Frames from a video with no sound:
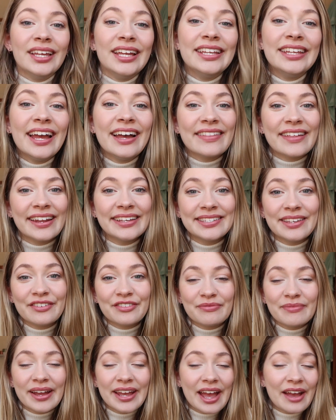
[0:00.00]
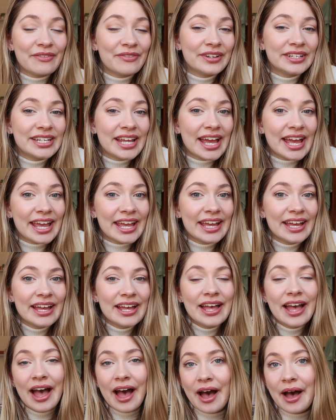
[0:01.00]
And yeah, that is it for my everyday
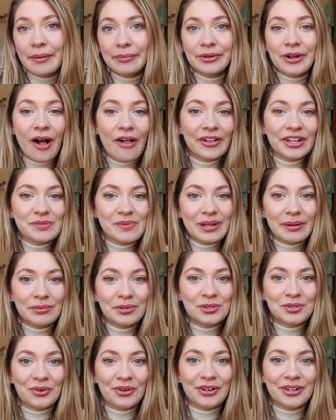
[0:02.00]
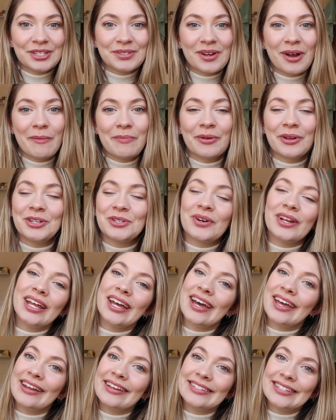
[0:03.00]
college makeup tutorial. So I hope you enjoyed
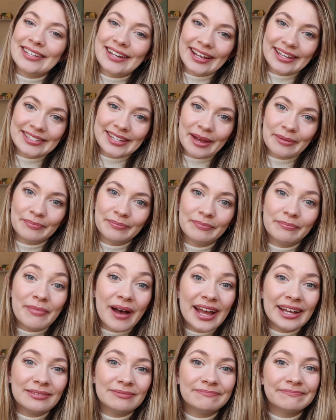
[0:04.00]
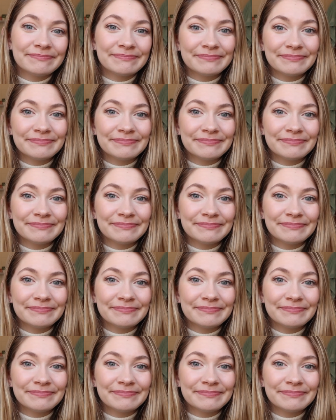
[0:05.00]
it, and I'll see you next time. Bye!